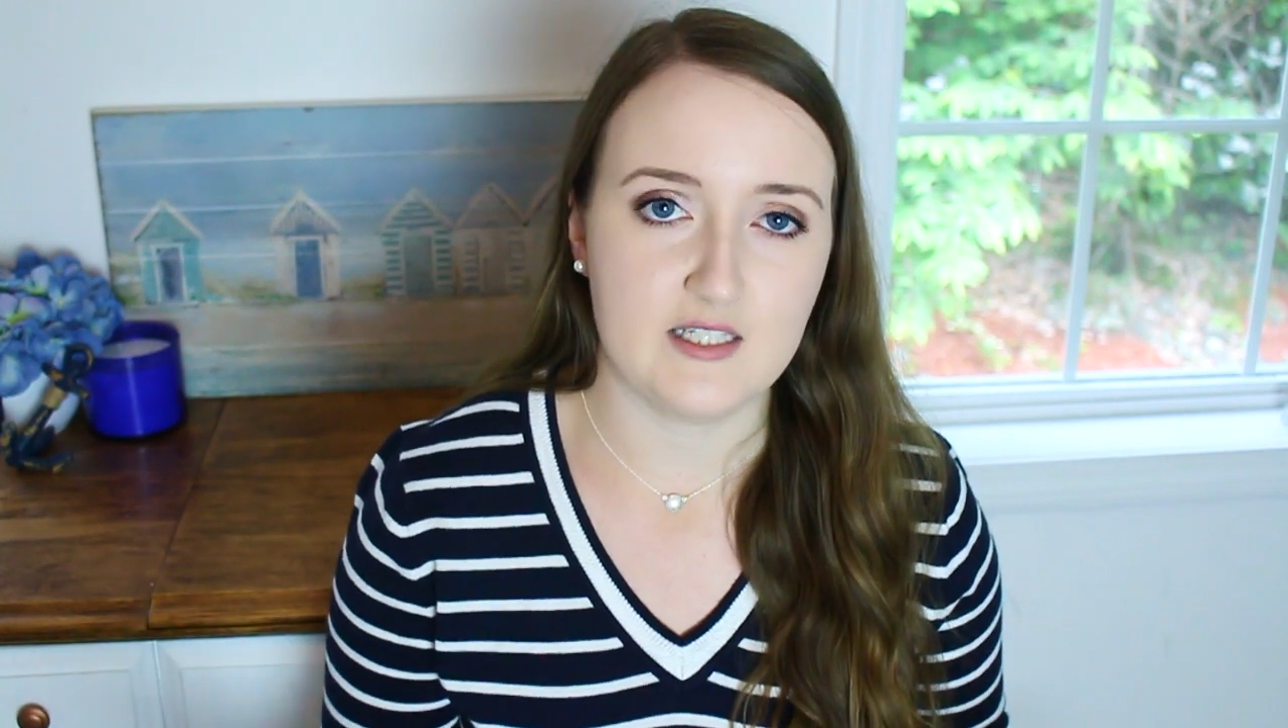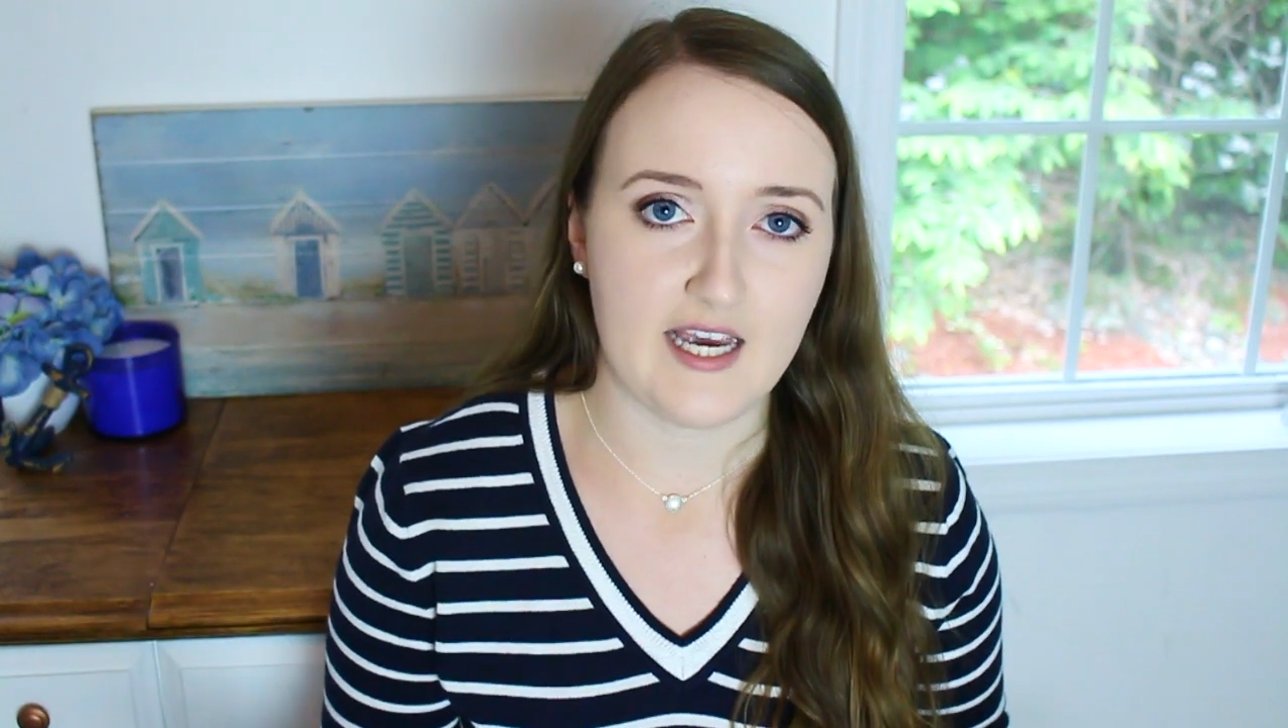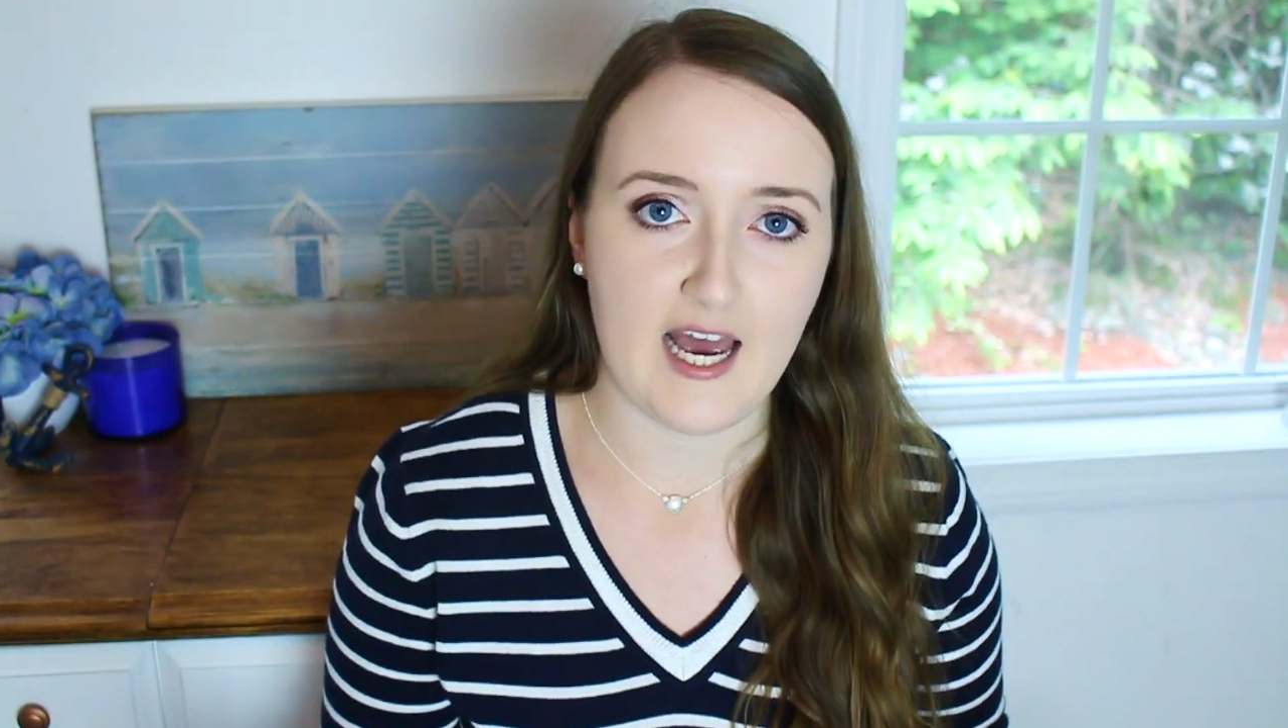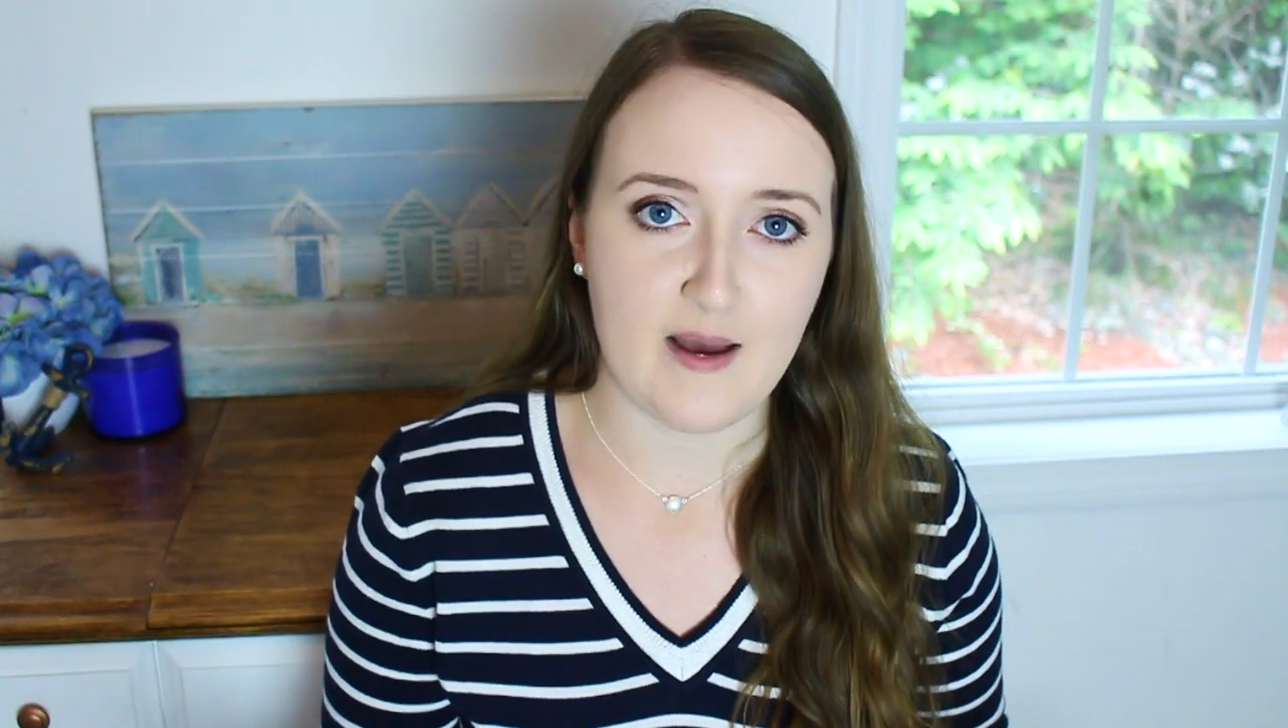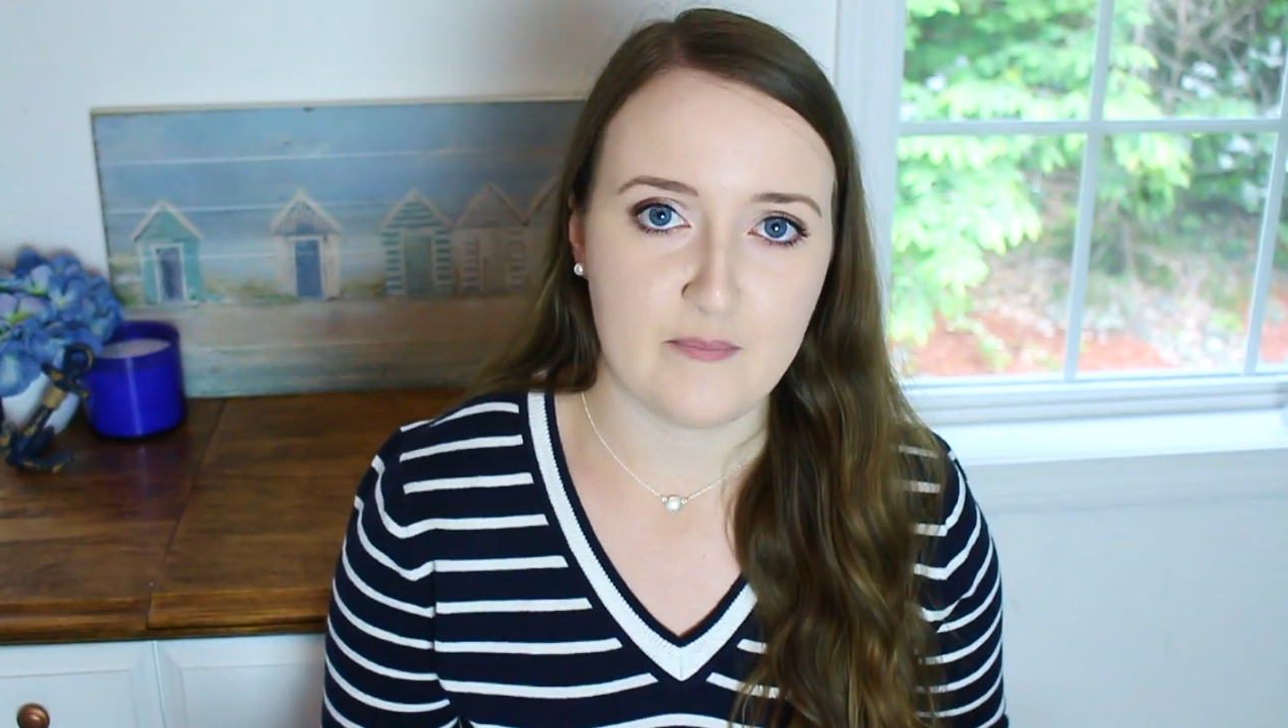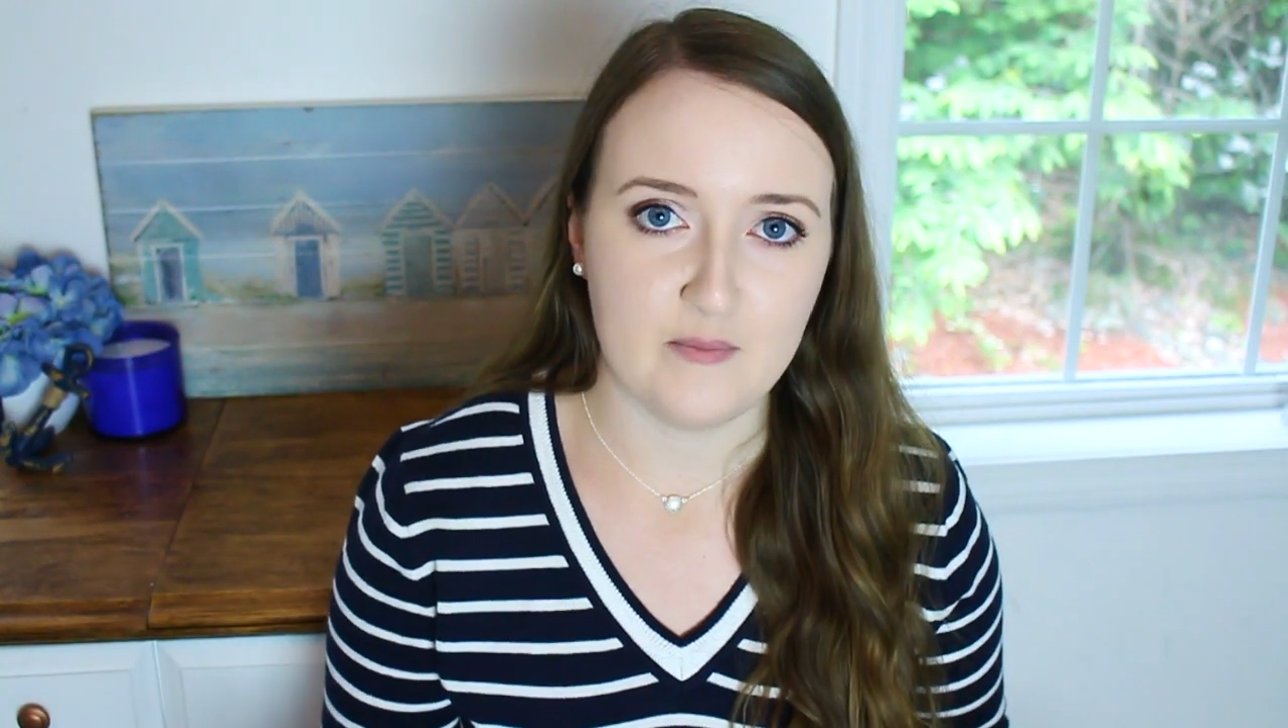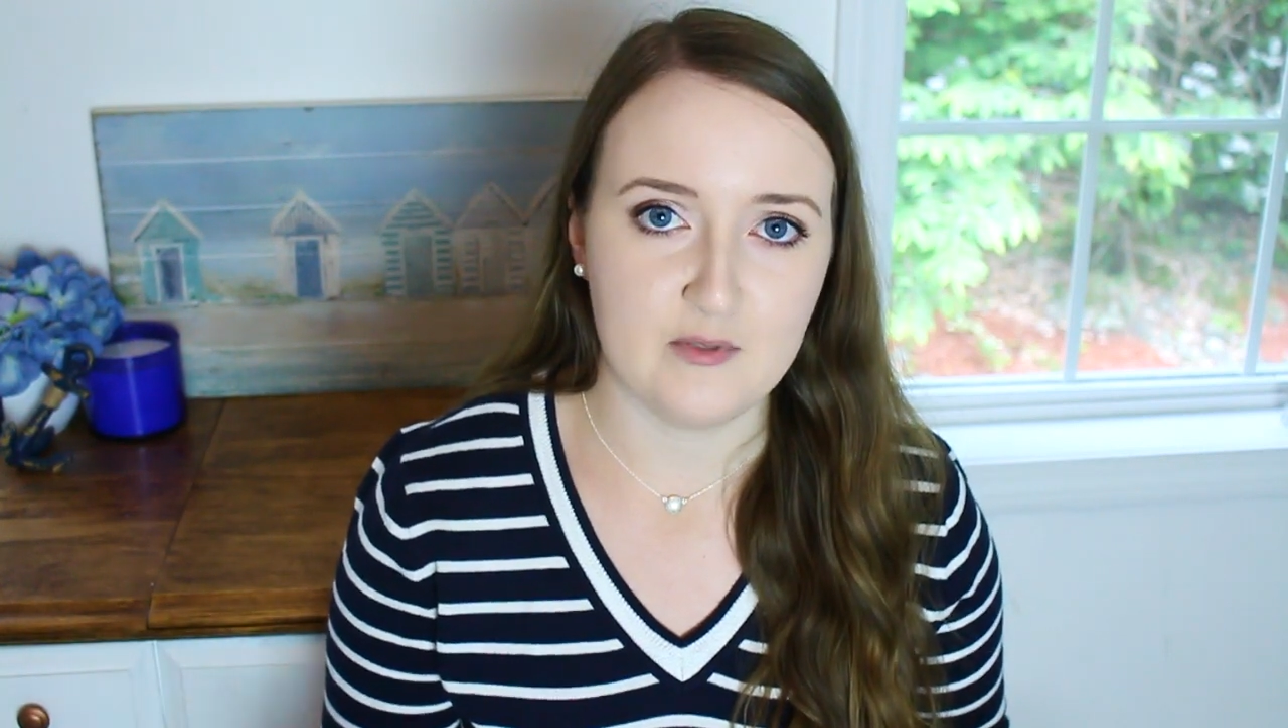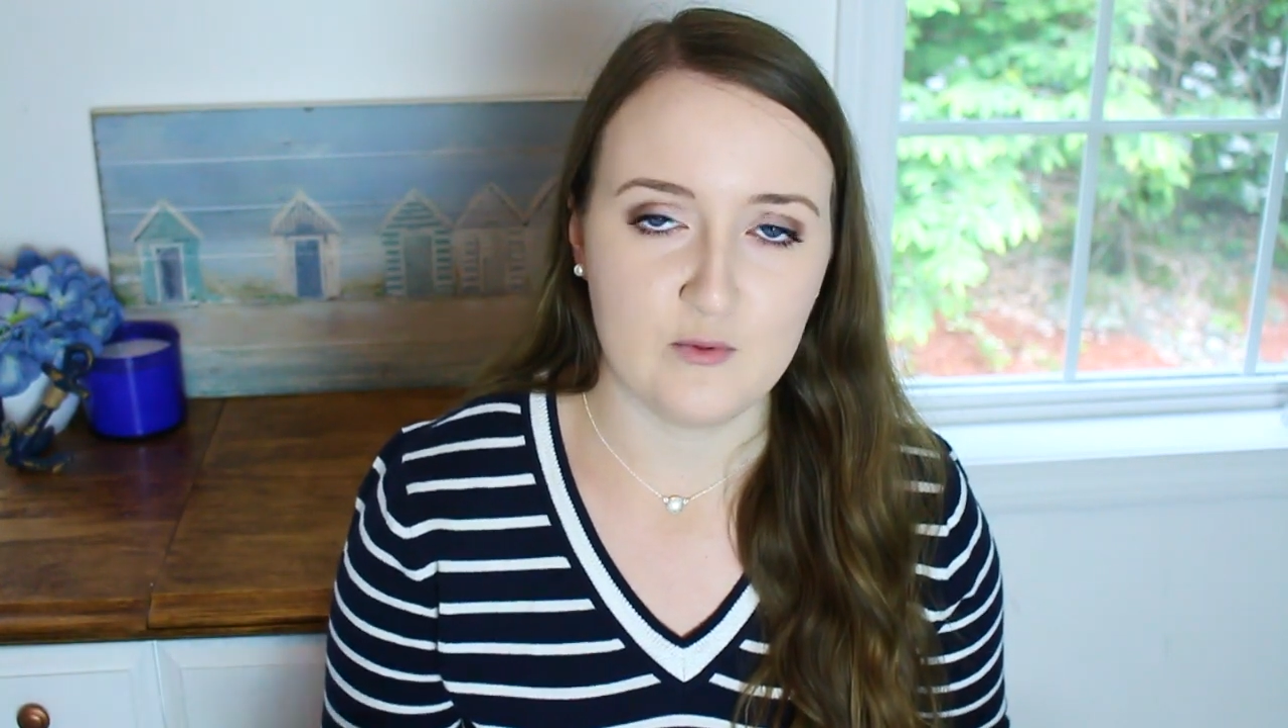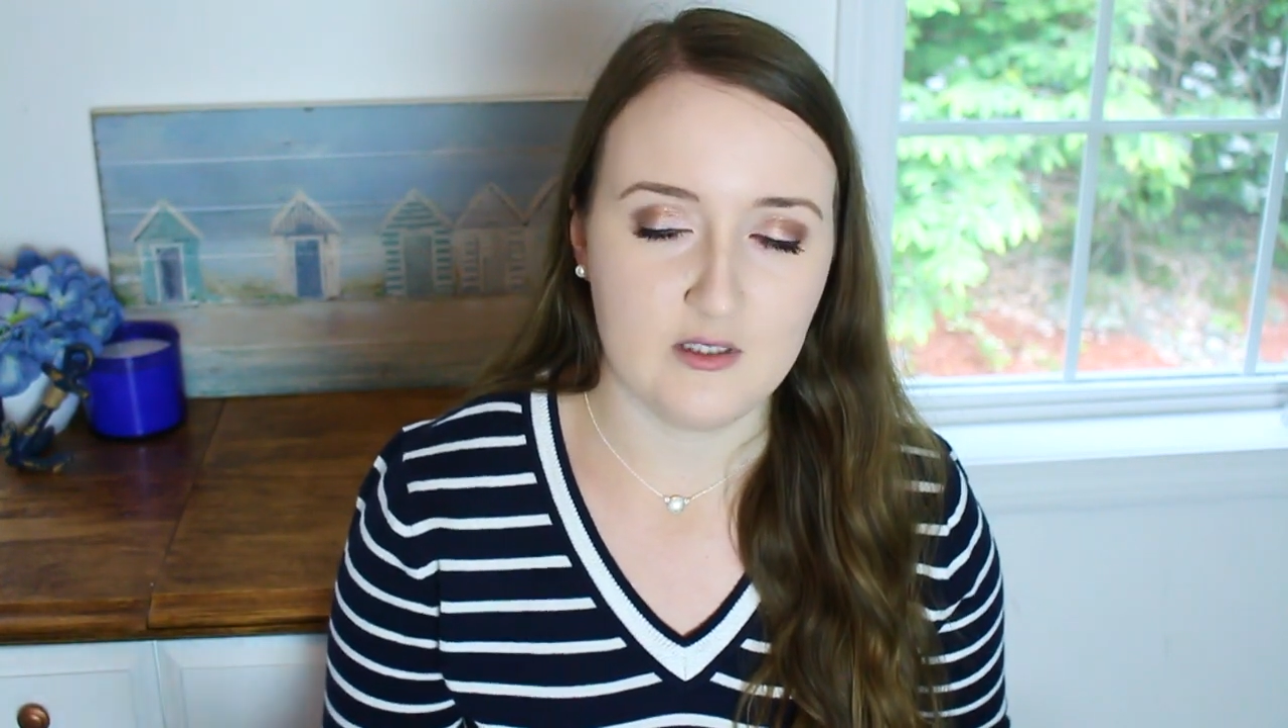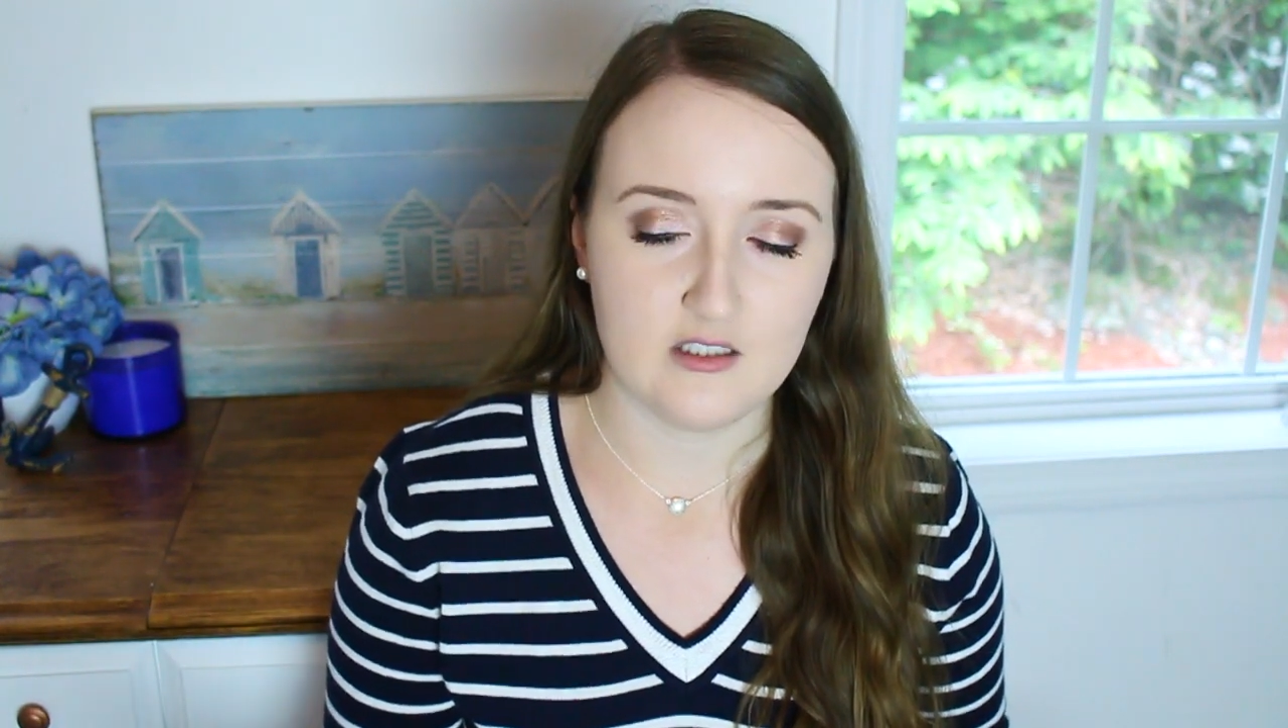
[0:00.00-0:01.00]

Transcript: gap in between